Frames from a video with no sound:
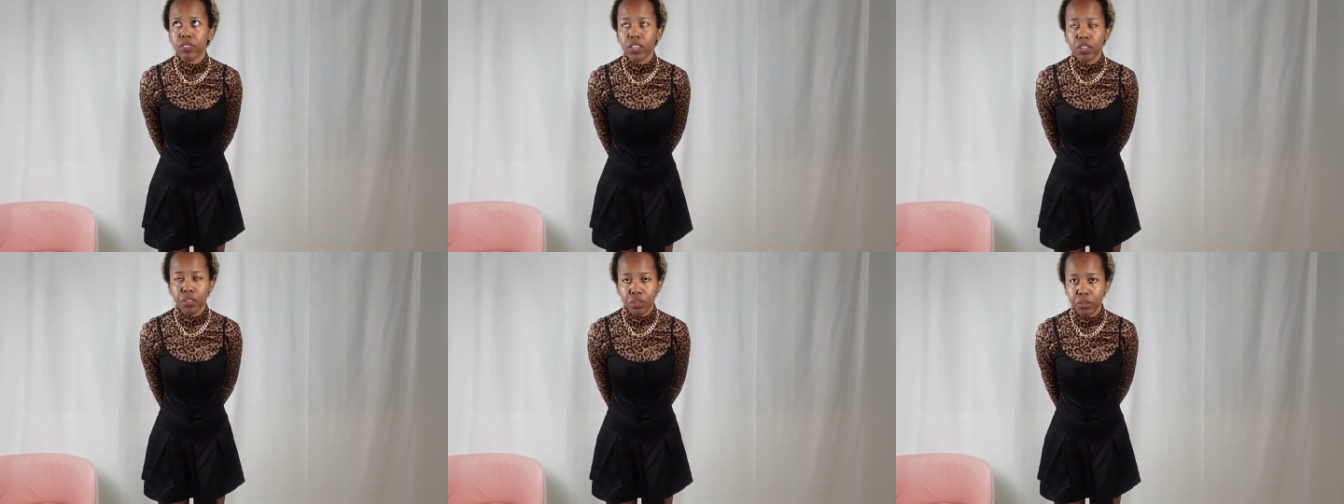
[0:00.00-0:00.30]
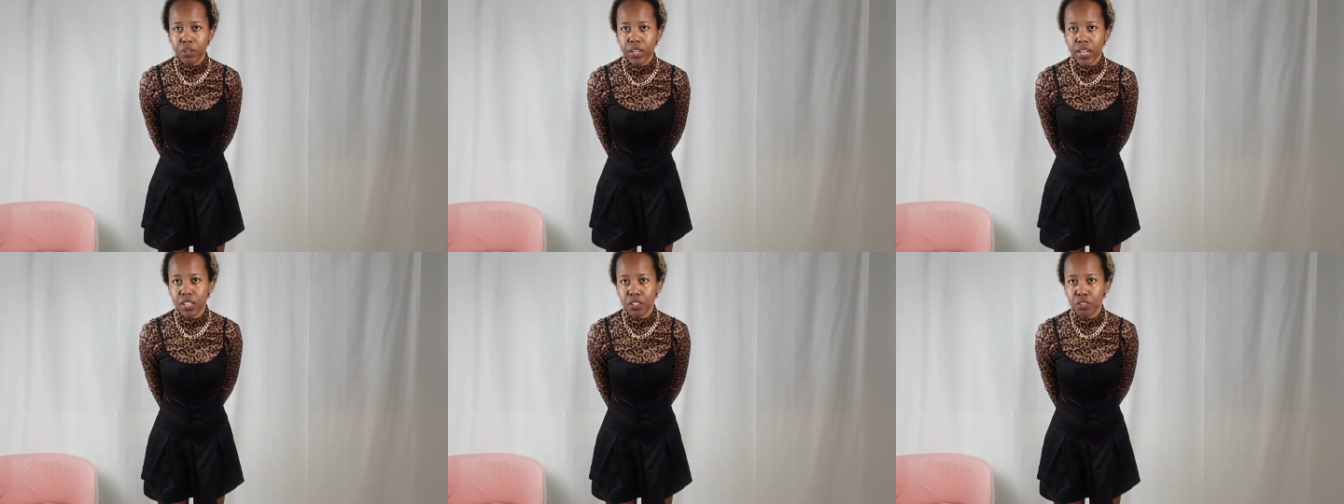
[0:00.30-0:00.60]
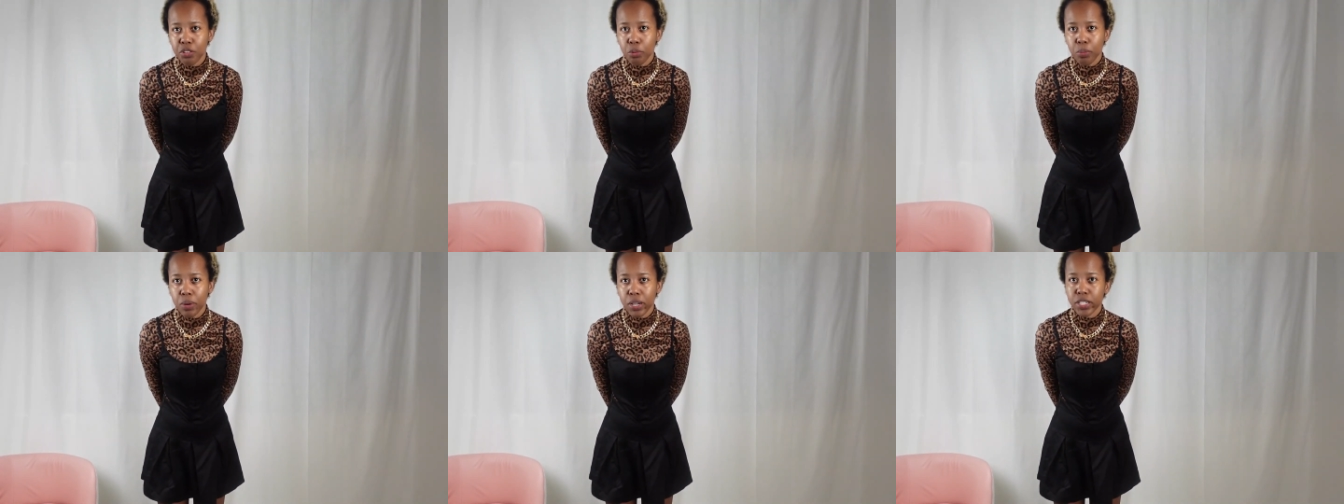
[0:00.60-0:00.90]
thank you guys
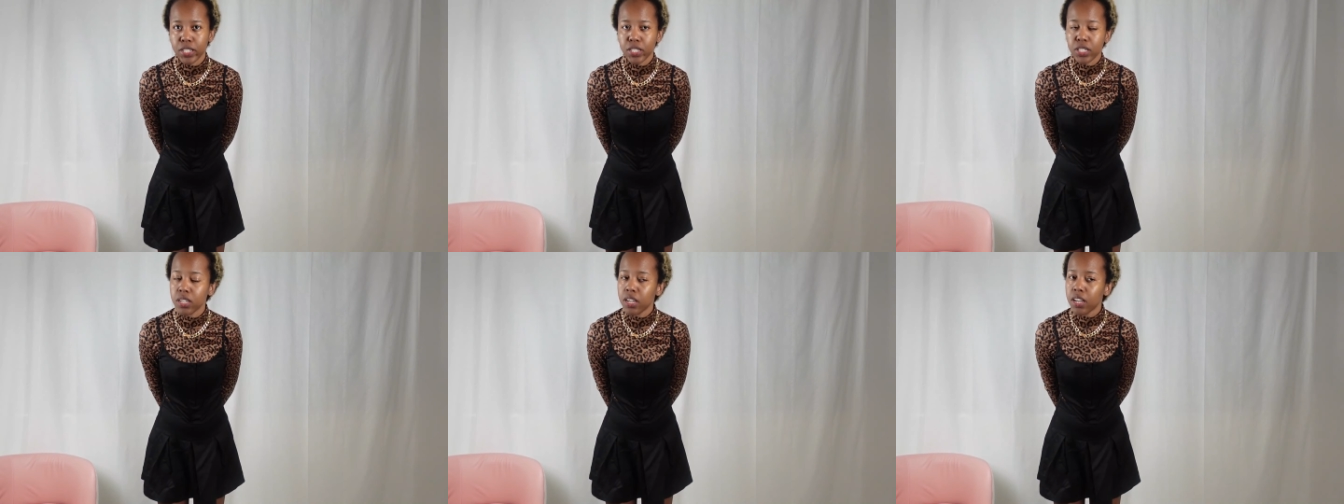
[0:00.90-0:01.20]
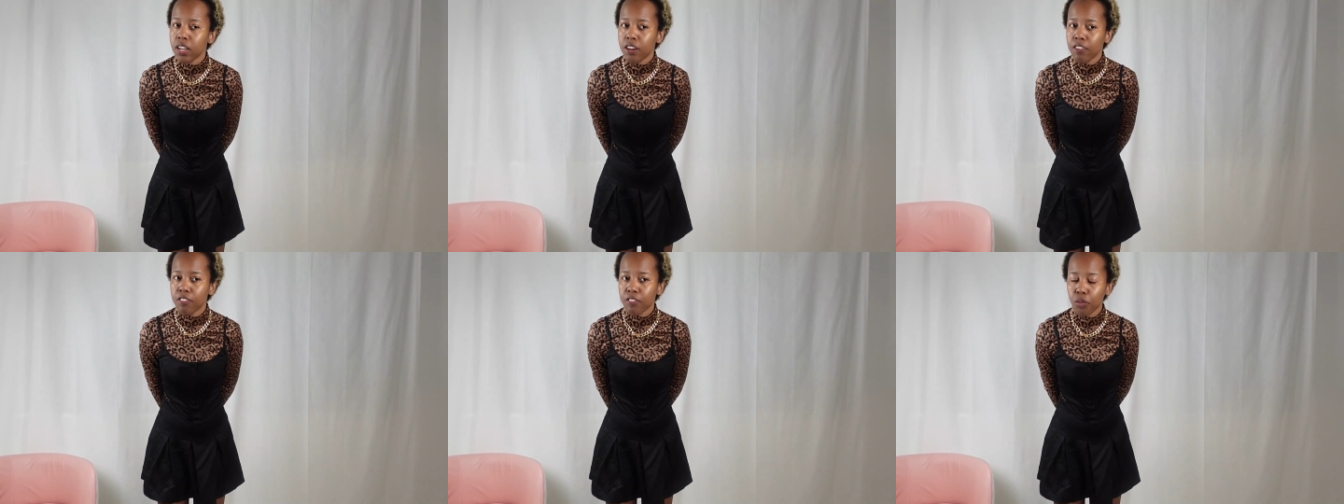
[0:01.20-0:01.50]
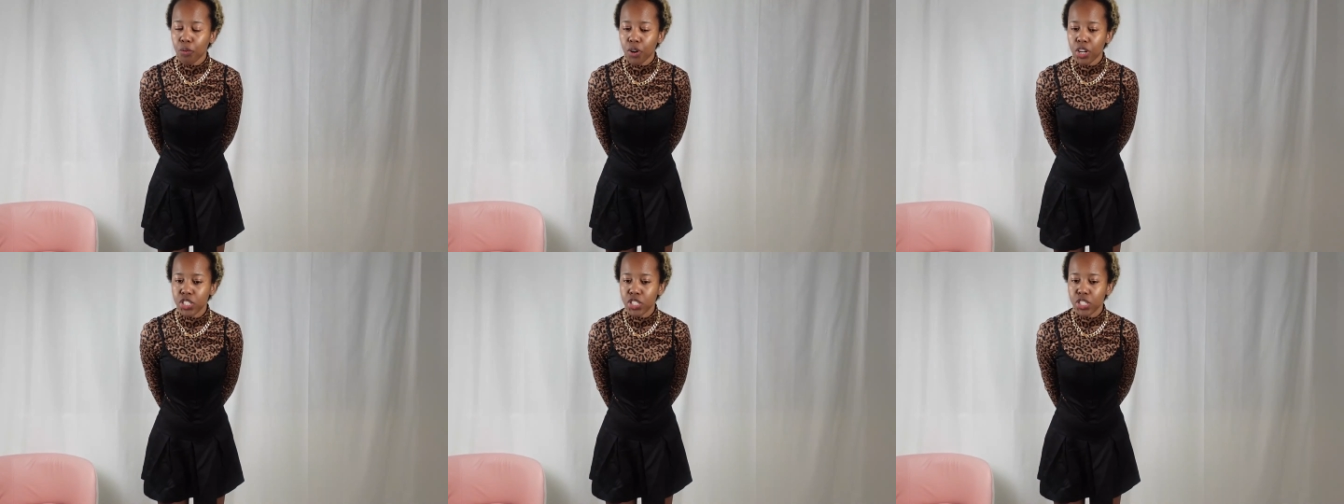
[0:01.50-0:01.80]
so much
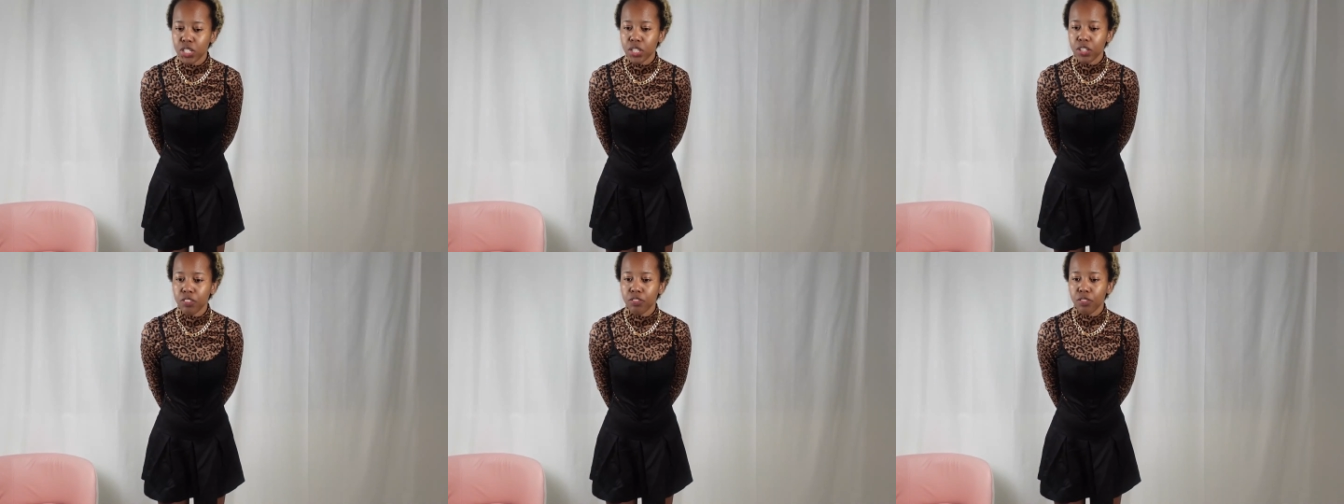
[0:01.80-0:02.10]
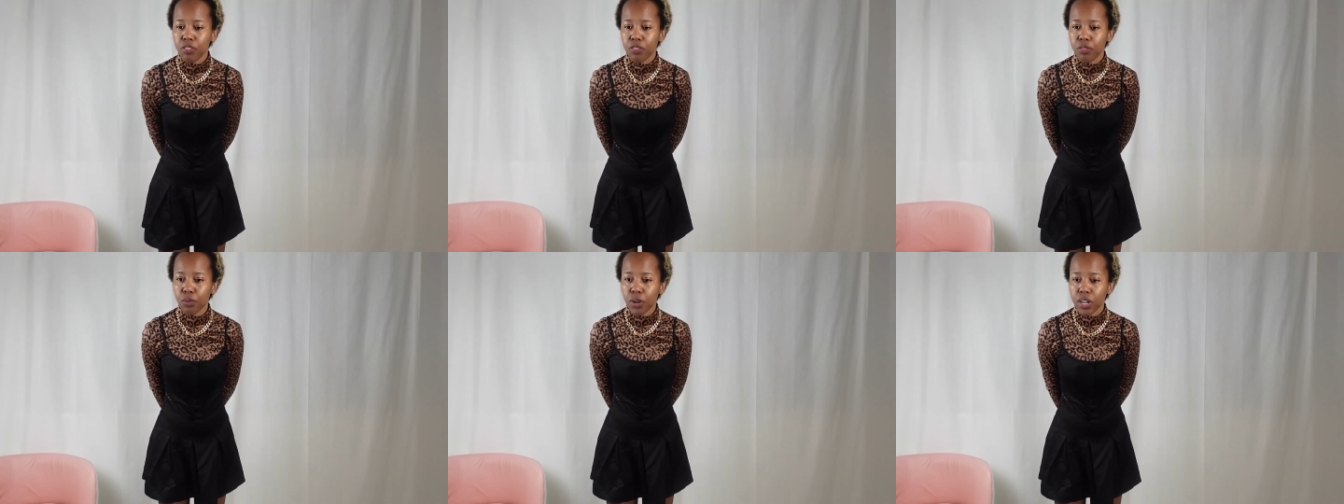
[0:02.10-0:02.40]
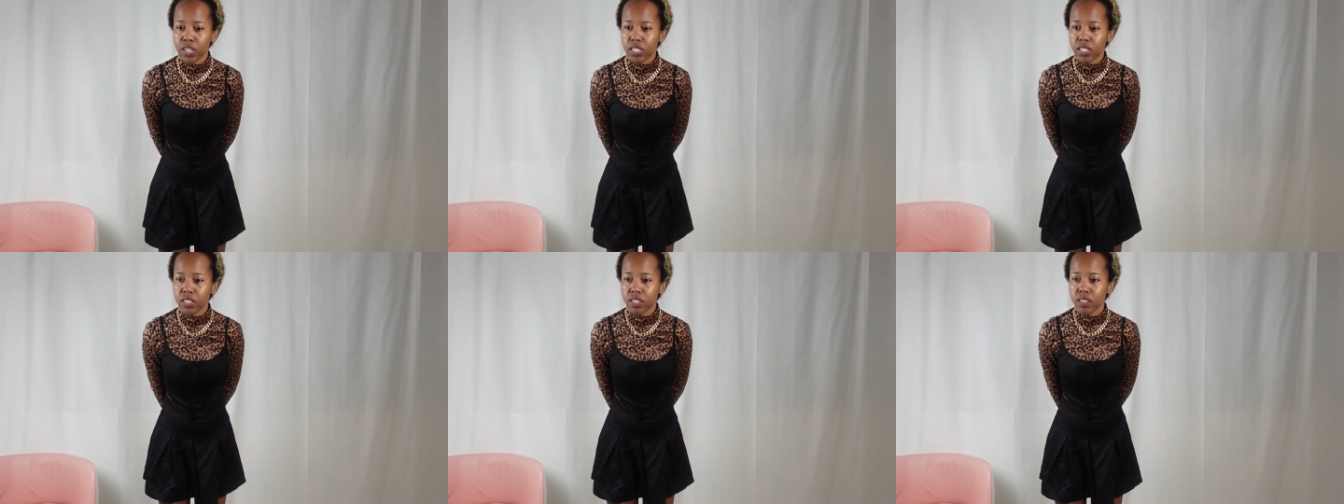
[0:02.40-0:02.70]
for watching if you've
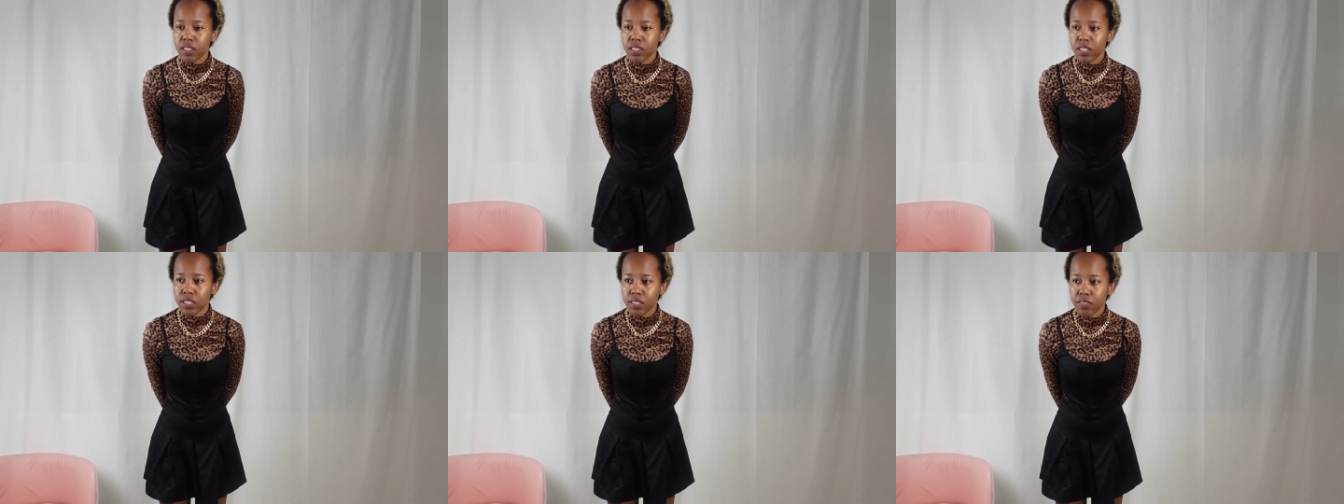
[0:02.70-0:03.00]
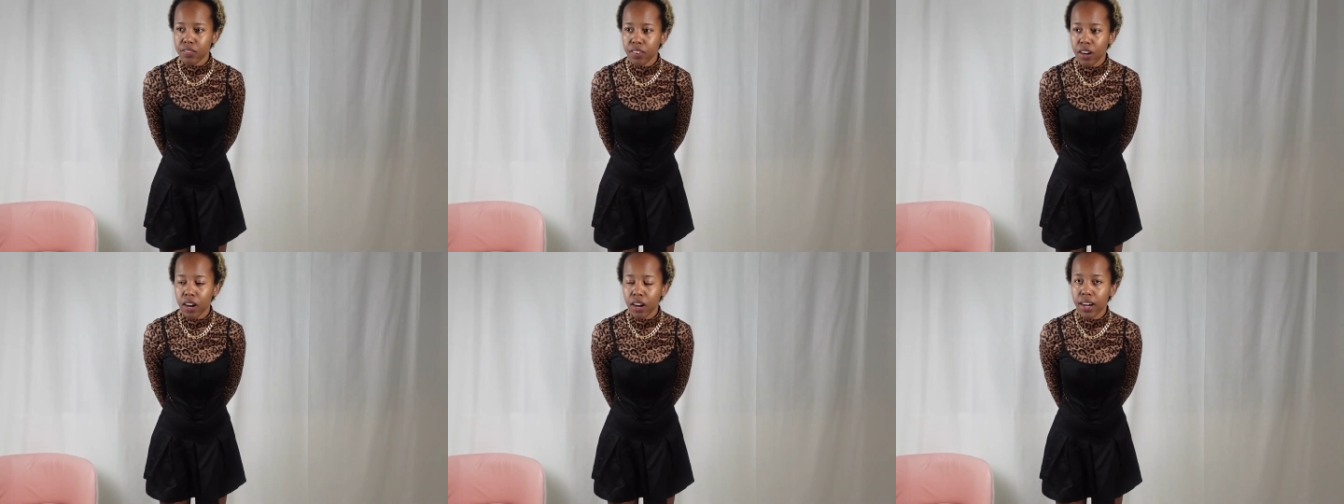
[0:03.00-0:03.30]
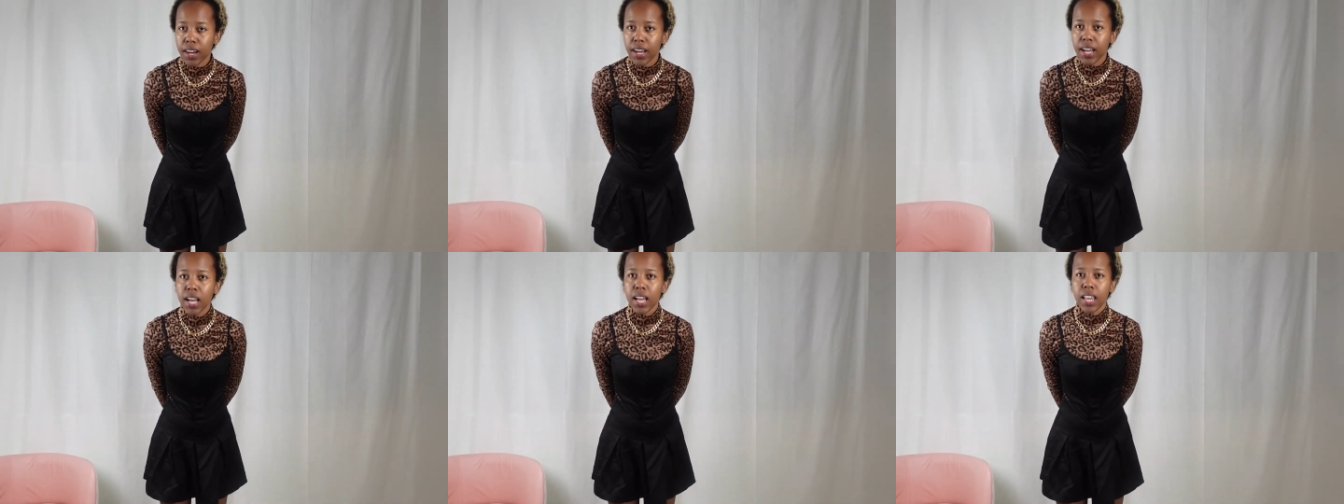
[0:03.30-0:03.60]
watched this far